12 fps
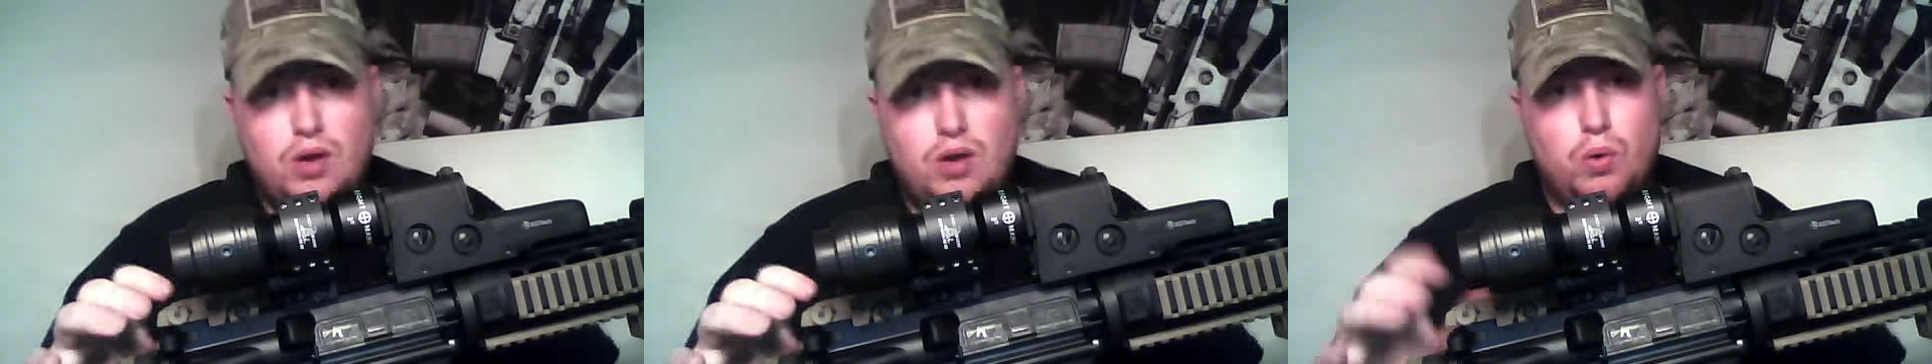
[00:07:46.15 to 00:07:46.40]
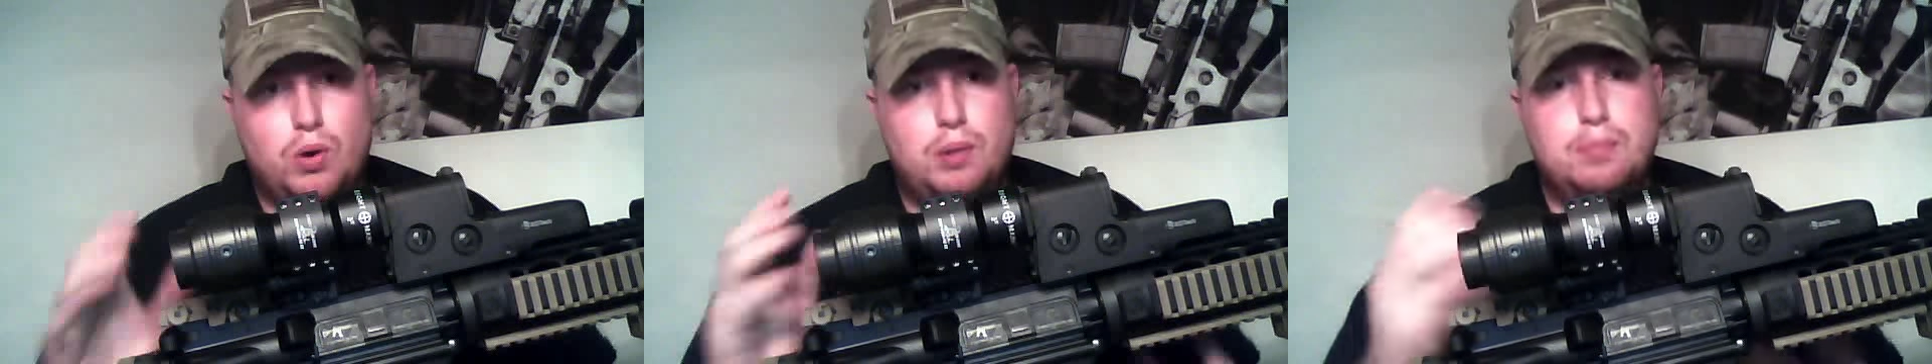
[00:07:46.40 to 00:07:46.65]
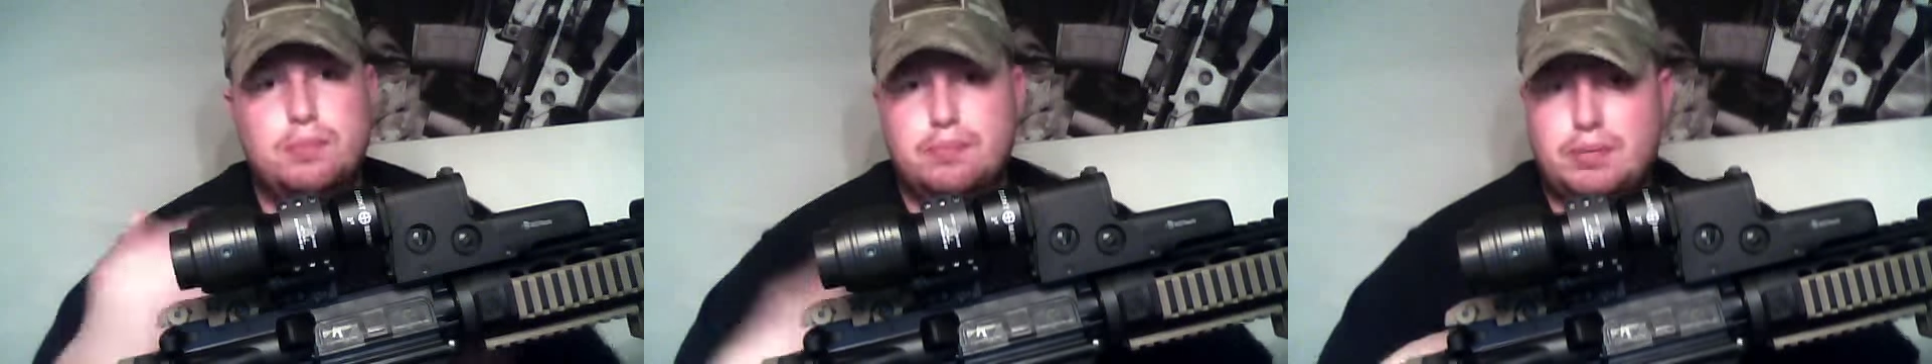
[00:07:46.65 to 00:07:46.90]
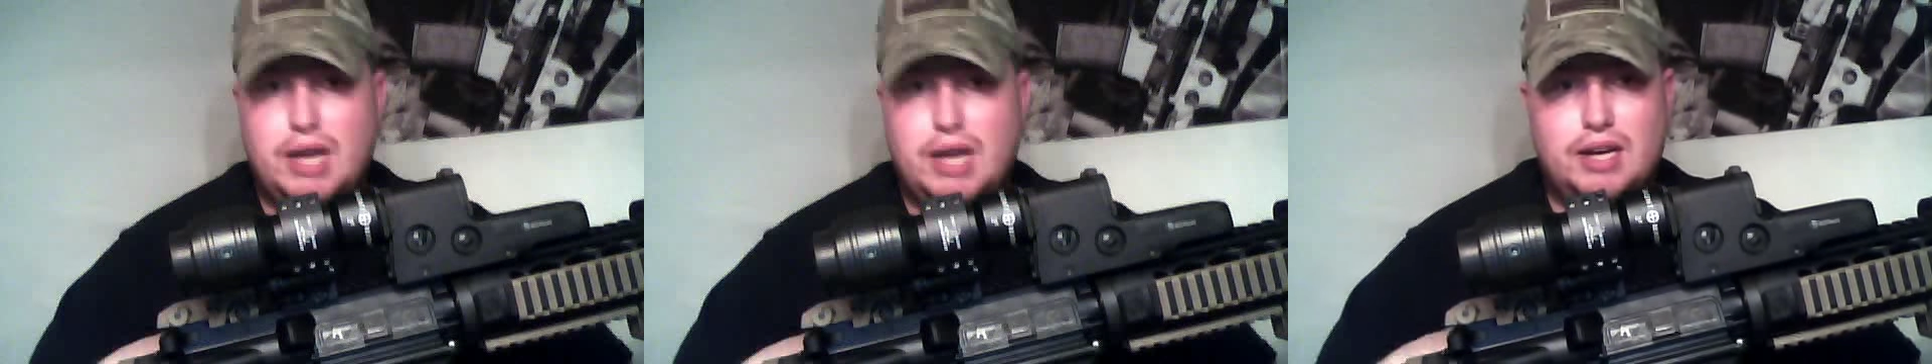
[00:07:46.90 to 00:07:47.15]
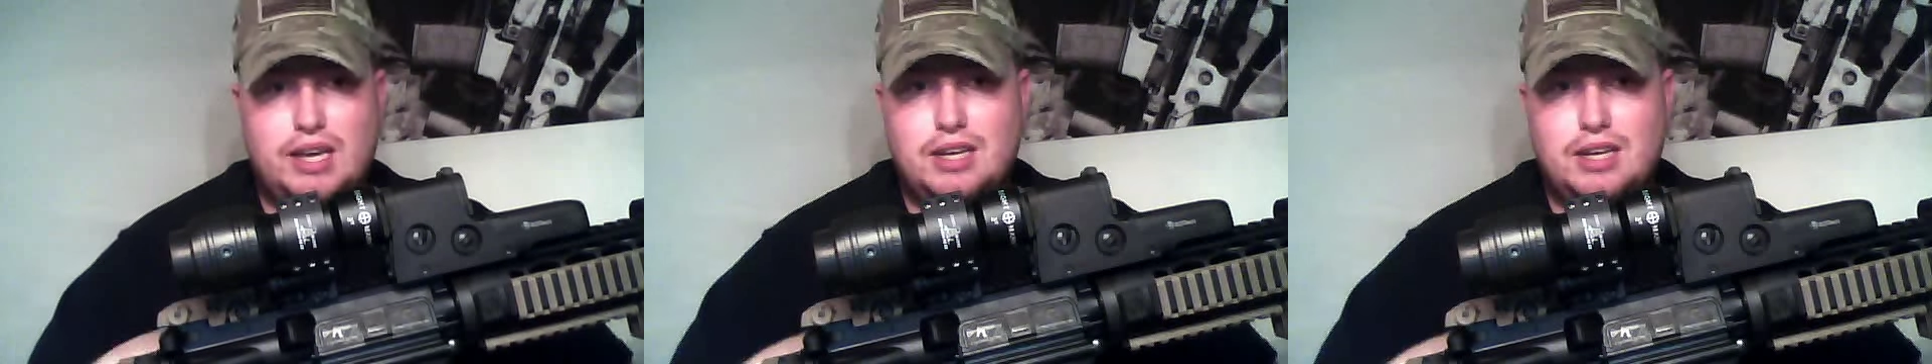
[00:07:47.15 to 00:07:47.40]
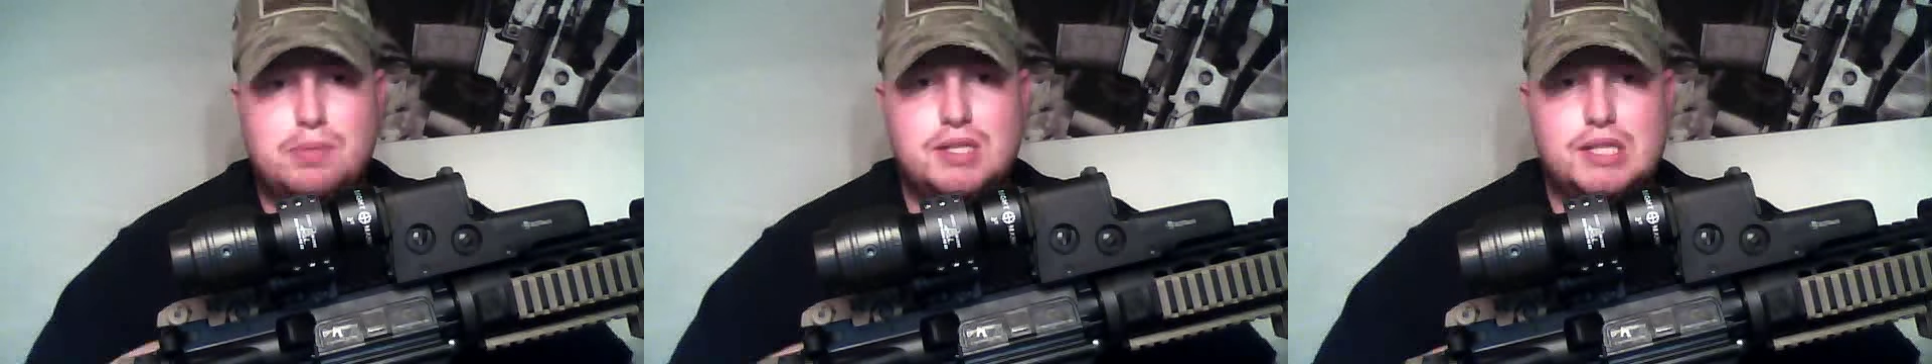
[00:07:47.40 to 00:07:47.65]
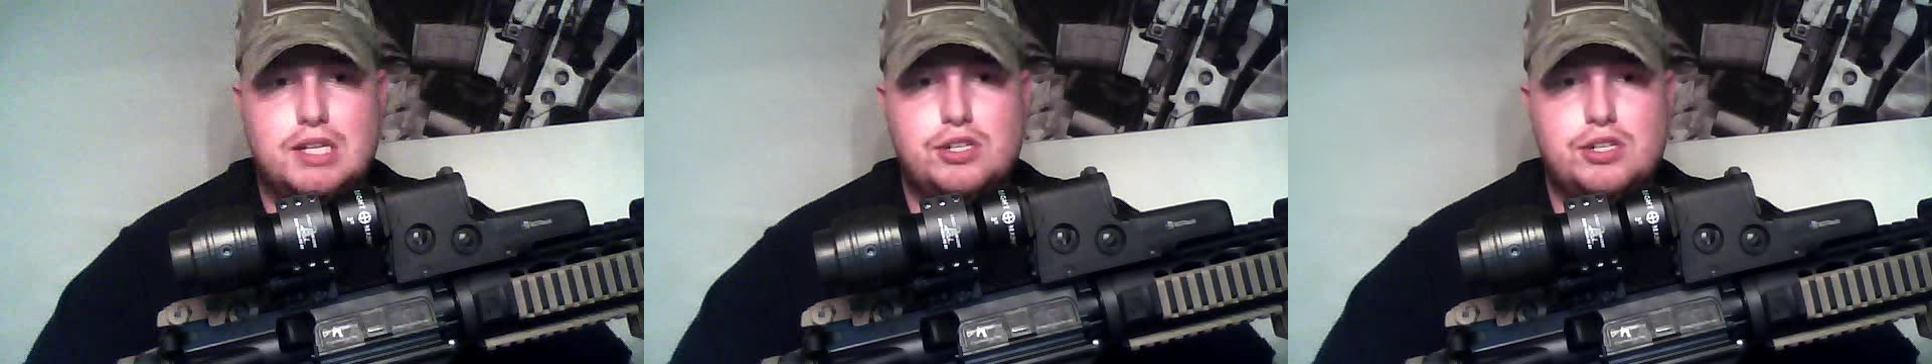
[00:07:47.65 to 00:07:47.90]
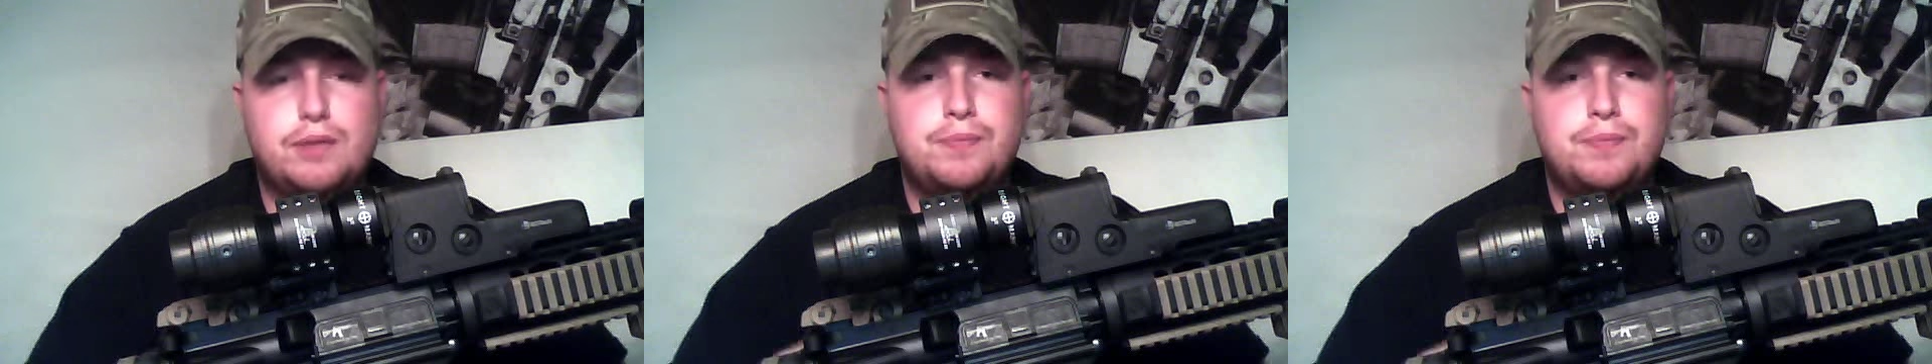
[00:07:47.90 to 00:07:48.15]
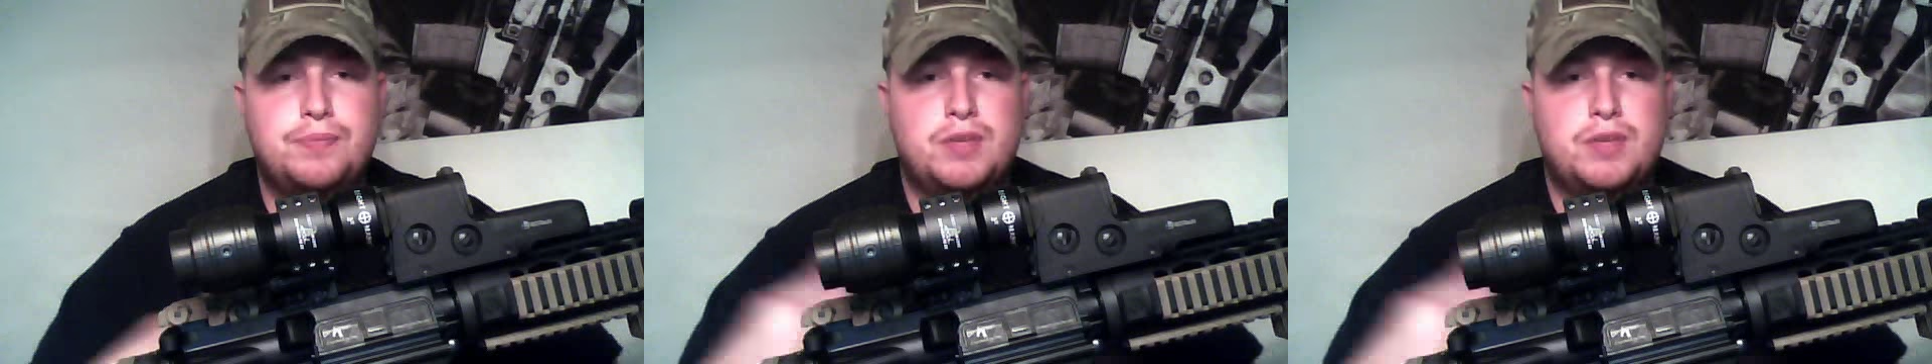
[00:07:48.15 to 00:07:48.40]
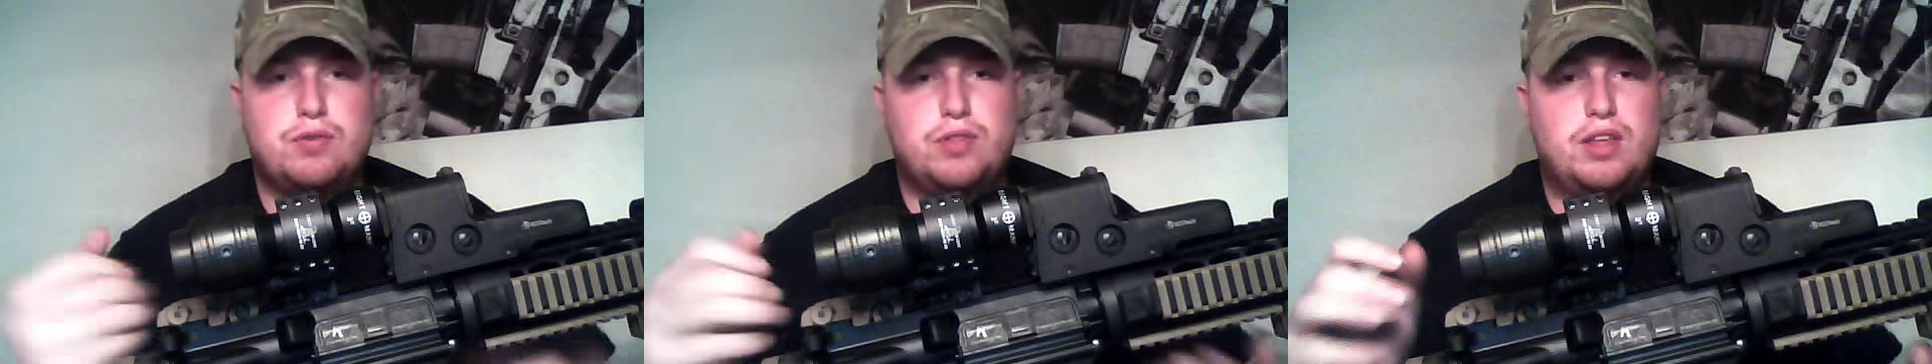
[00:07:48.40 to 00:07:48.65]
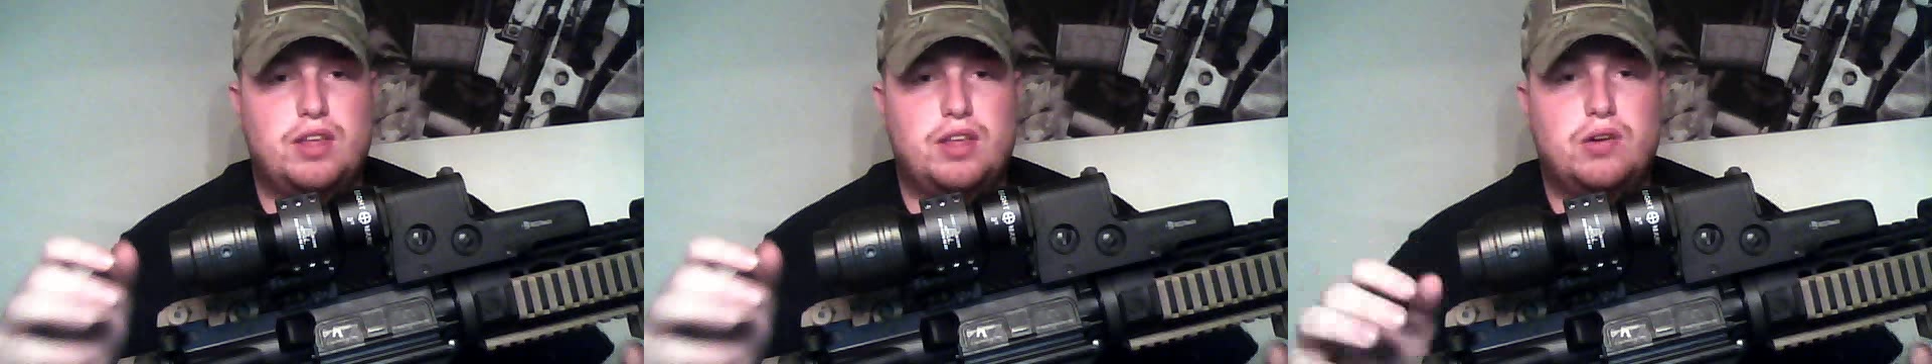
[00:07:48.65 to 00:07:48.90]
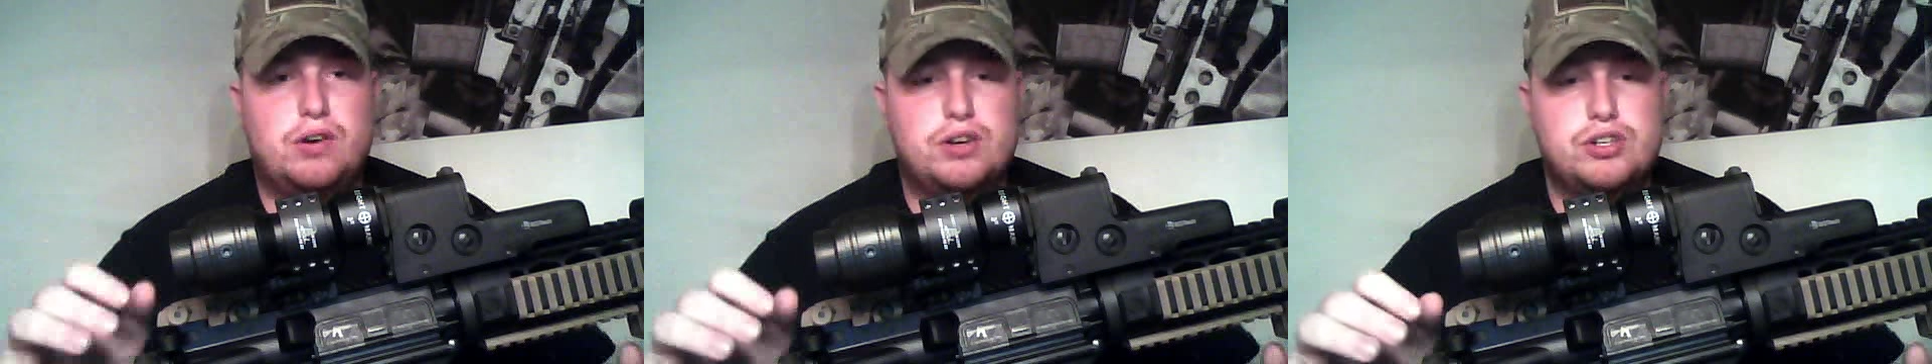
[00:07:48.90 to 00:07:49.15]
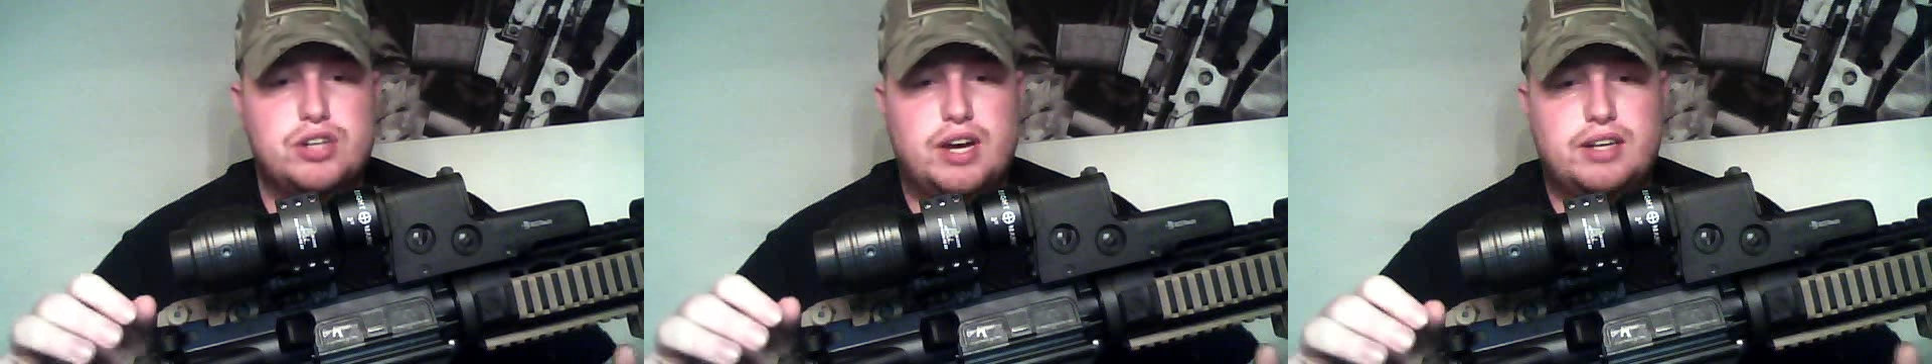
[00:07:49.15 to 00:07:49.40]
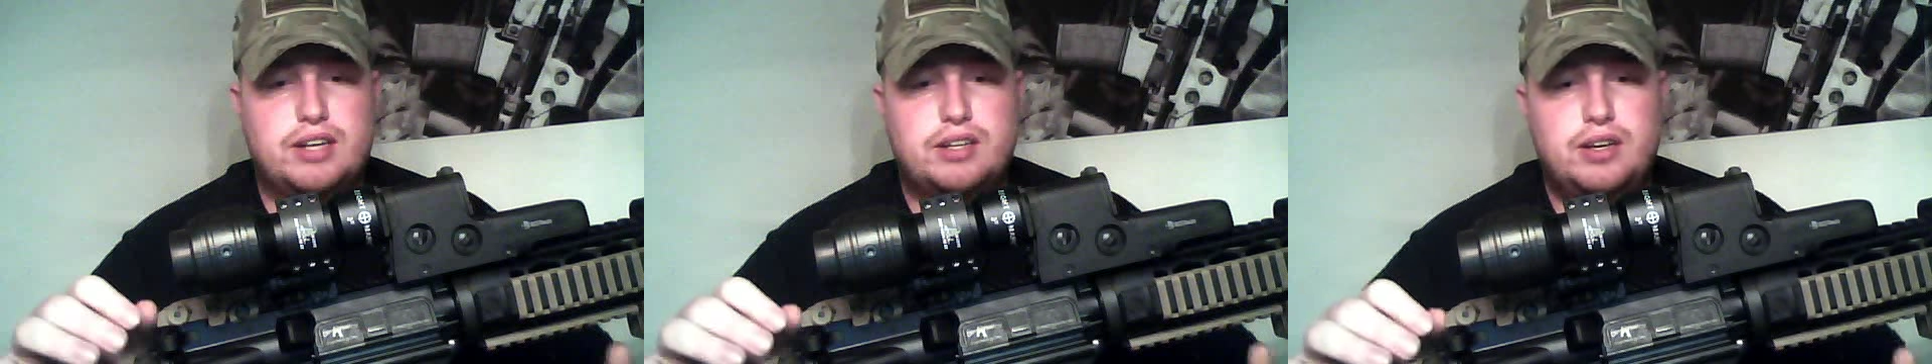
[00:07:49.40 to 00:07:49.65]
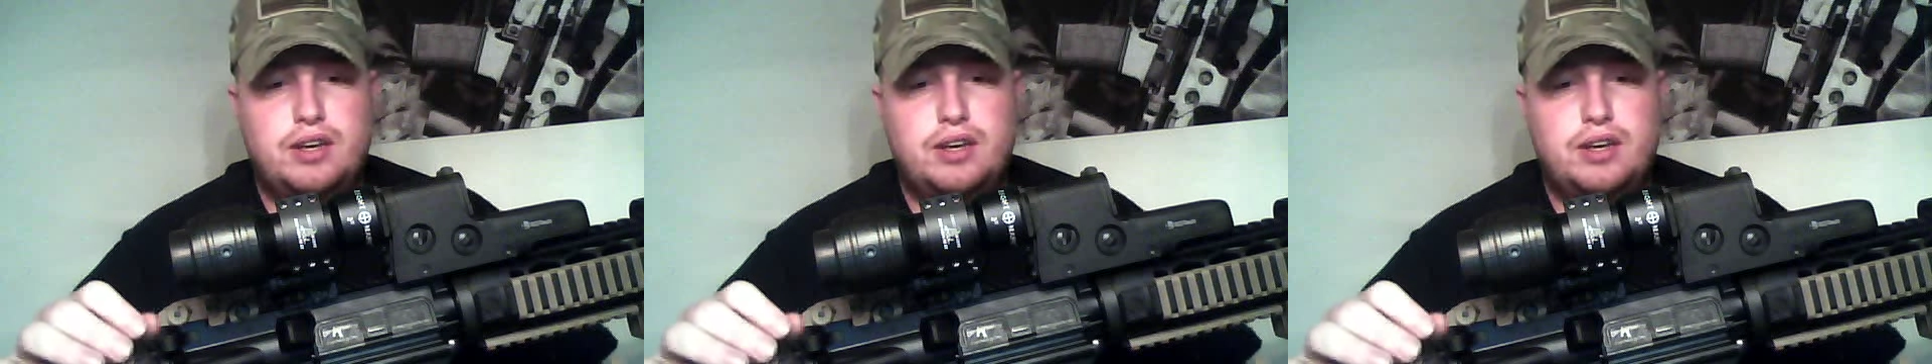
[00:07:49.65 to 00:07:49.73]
or back into position for that longer shot.